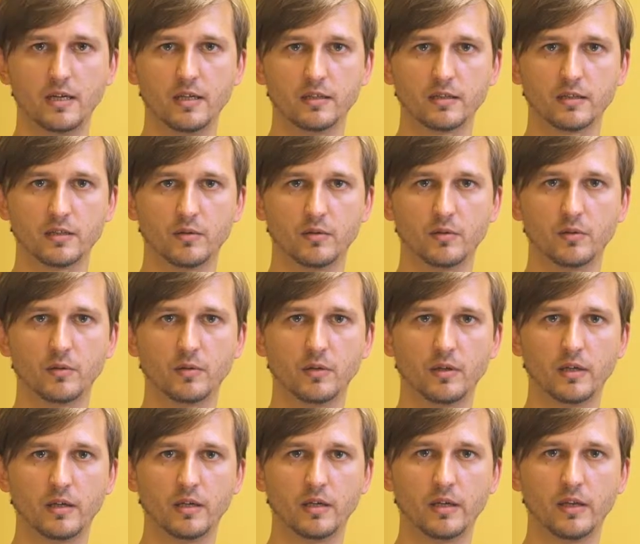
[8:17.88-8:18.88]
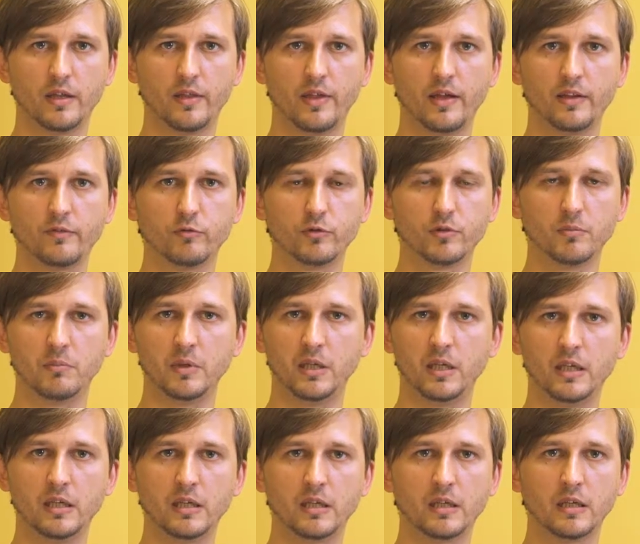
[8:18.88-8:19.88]
So that would
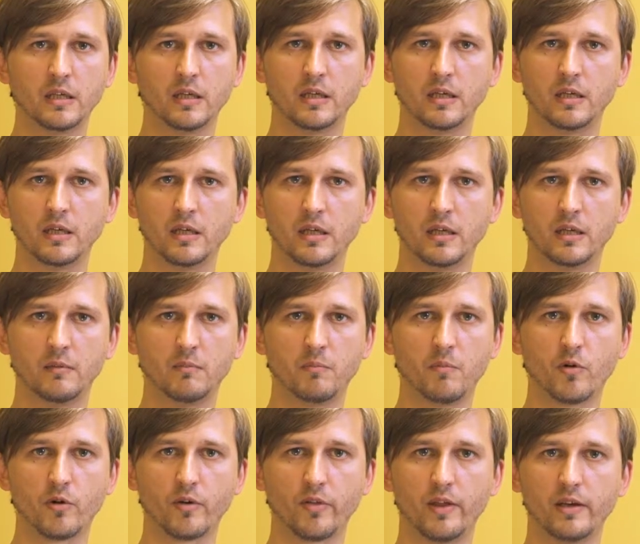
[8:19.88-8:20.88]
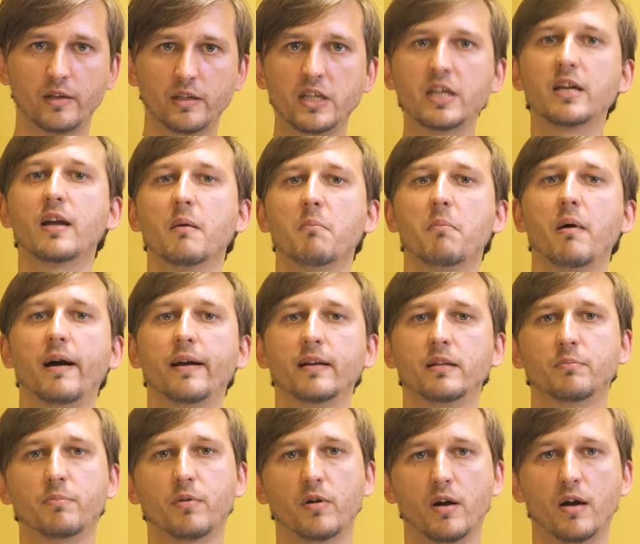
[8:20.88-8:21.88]
mean more than
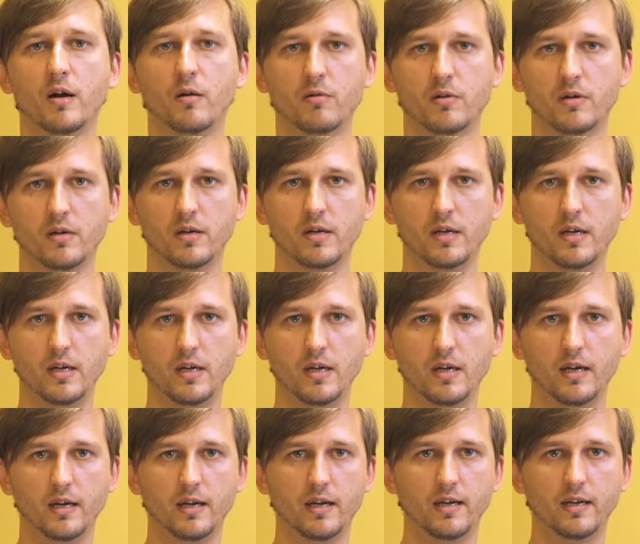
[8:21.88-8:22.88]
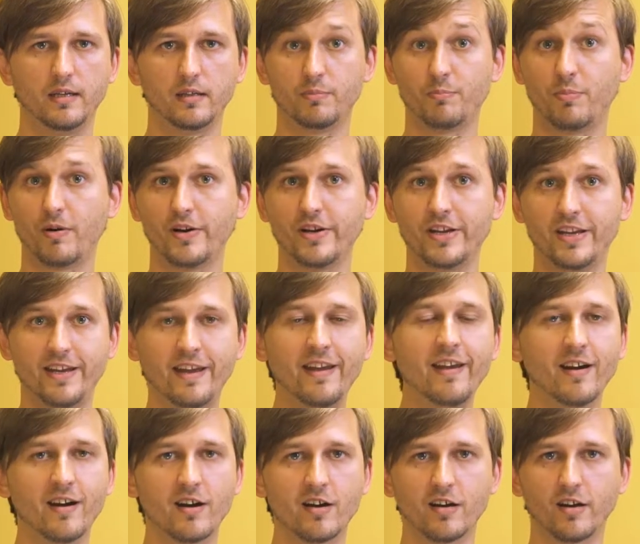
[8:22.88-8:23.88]
gigabyte per hour. And per
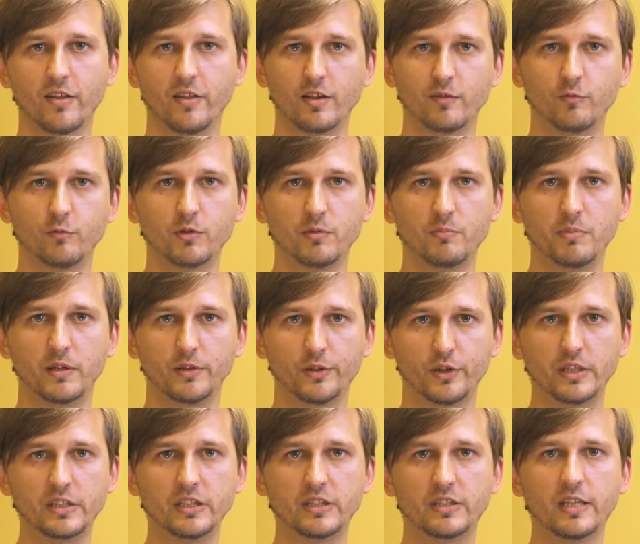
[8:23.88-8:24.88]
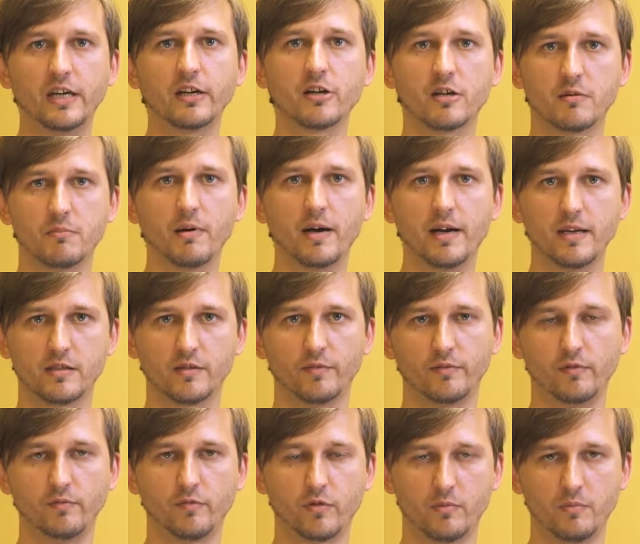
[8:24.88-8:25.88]
year that would be already terabytes
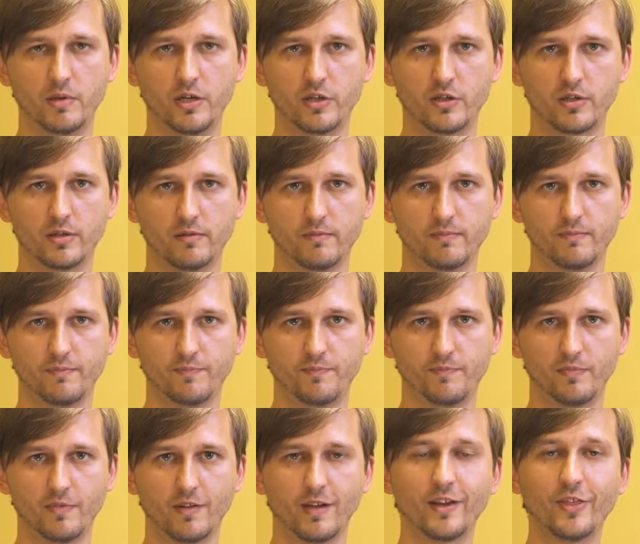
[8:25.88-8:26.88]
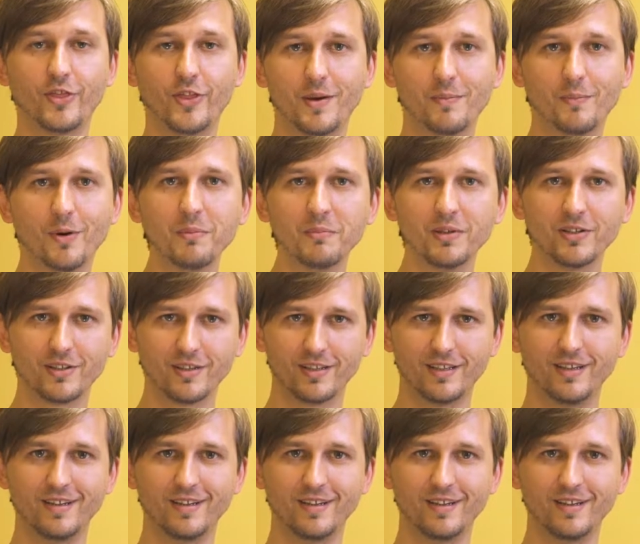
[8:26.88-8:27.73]
of information. And at the moment